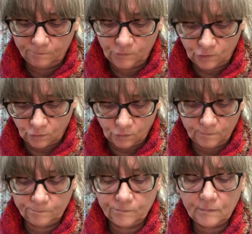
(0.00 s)
So
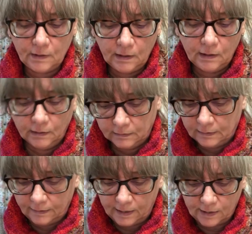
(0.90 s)

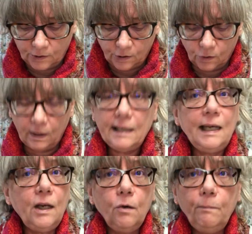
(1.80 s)
there you go. I
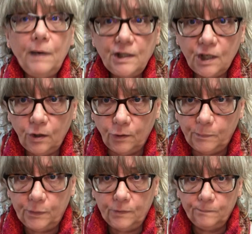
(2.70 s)
did it on magic
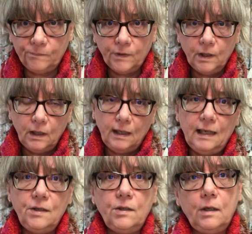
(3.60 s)
loop.
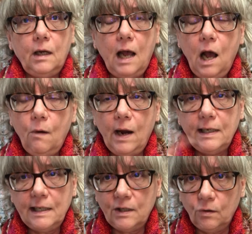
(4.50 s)
That's how I
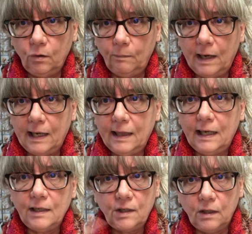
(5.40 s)
knit all my
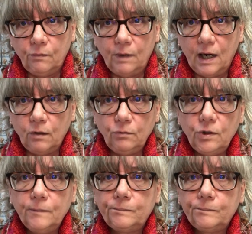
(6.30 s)
things in the round.